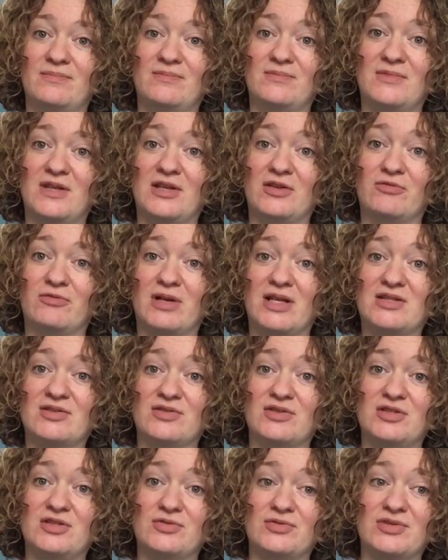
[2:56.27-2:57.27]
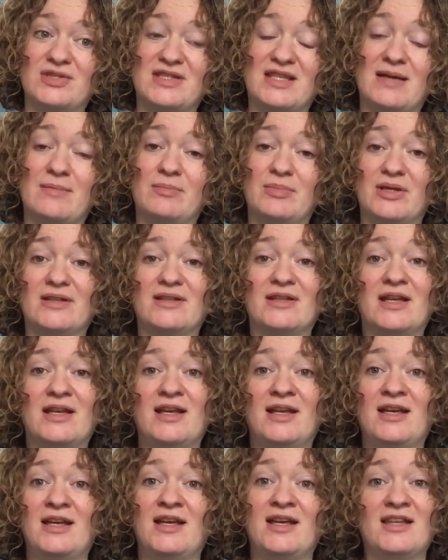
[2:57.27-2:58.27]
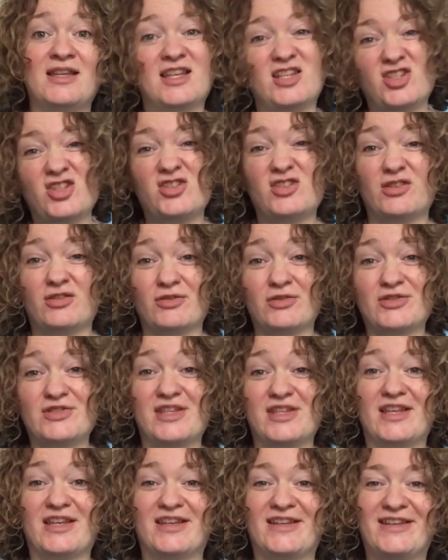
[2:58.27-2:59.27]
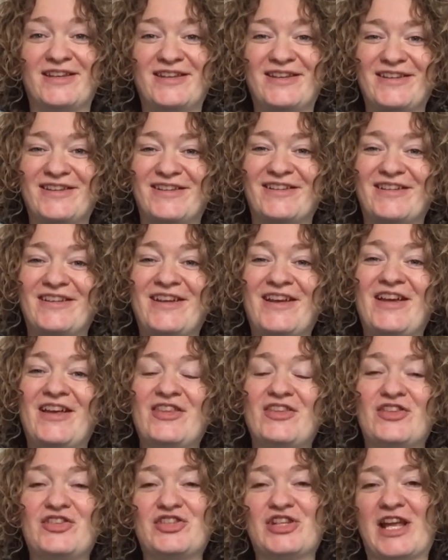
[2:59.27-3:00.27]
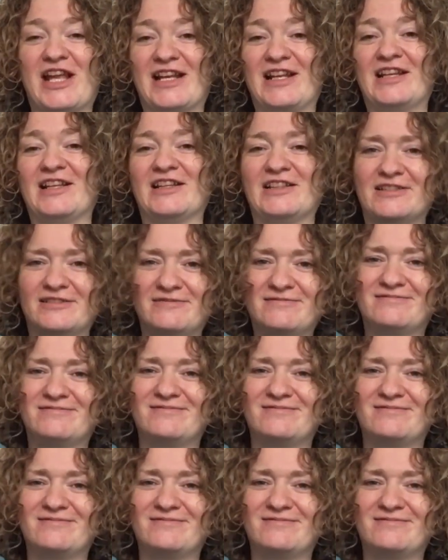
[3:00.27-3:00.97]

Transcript: right on the doorstep, but they're just across the the channel and